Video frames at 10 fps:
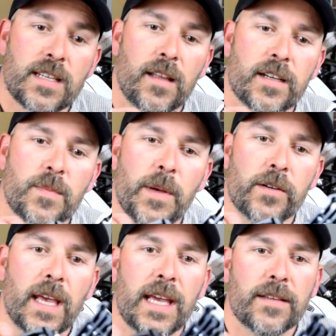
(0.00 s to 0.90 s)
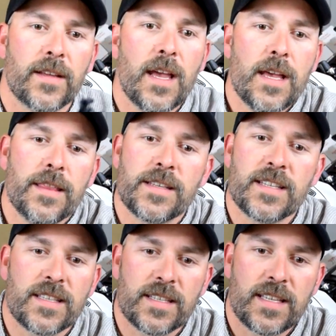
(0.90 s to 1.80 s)
Lux Bell case. This
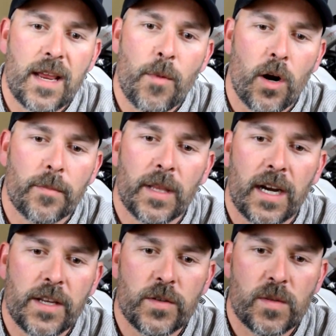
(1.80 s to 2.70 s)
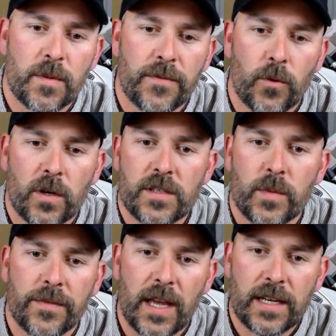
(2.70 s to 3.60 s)
is the same arm that I used before, so
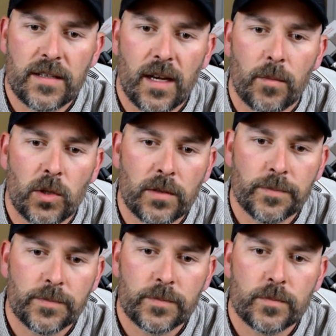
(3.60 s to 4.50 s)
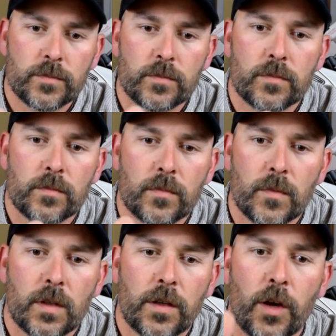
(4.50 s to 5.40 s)
we've got a double
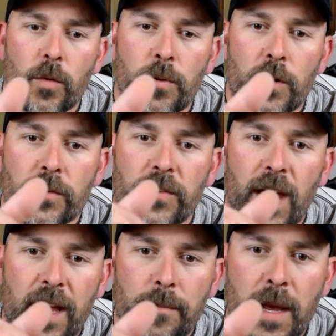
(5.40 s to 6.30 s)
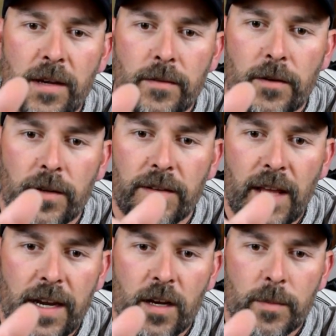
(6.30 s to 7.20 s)
GoPro side mount, or
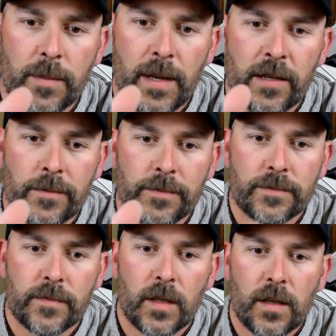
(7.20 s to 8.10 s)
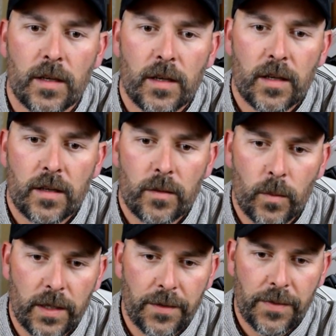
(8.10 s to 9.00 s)
side helmet mount,
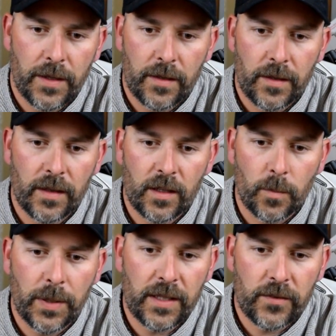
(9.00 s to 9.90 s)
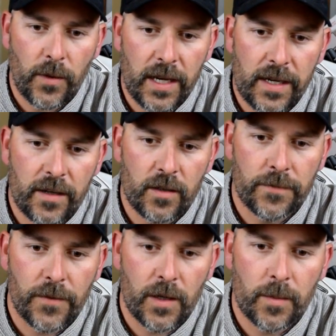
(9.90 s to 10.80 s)
with a little piece right here
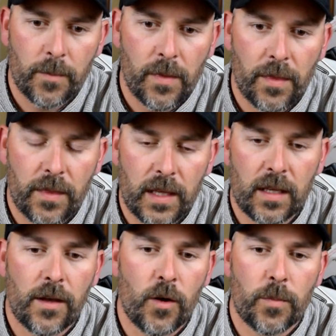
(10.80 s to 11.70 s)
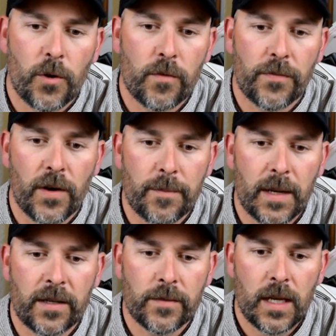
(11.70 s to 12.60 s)
from the GoPro front
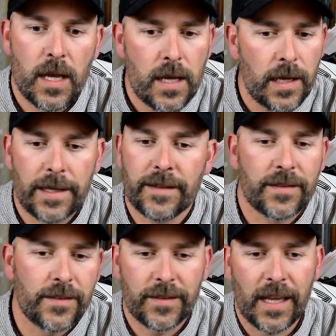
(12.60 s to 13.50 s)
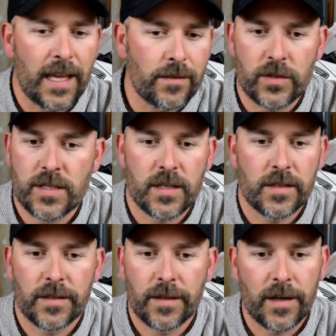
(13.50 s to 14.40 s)
mount. And this is, again, just
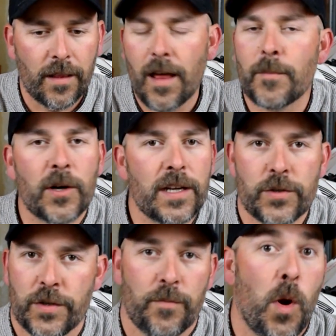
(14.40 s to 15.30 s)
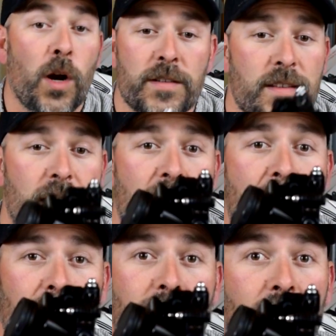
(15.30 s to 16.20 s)
a conglomeration of parts that I
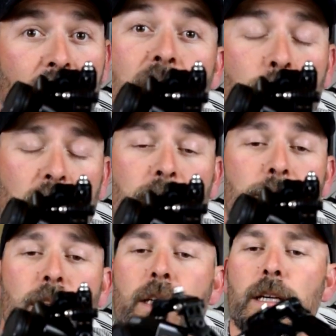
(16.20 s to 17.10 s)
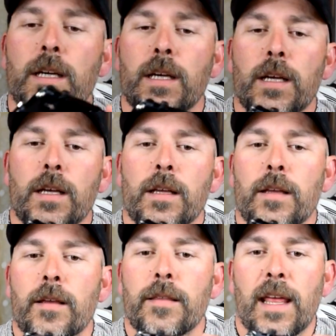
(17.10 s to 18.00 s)
had laying around
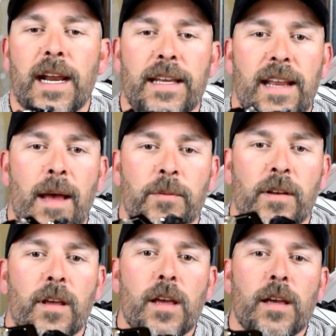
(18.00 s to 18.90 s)
that I adapted.